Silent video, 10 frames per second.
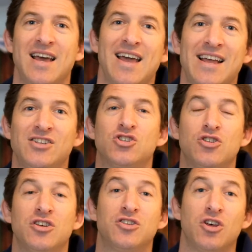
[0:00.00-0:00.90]
into
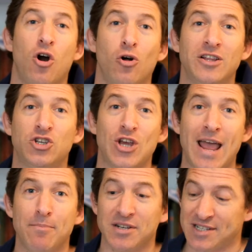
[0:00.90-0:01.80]
the holy
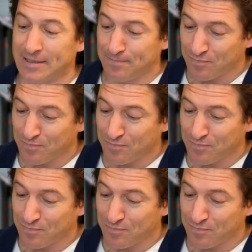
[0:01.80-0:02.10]
chambers.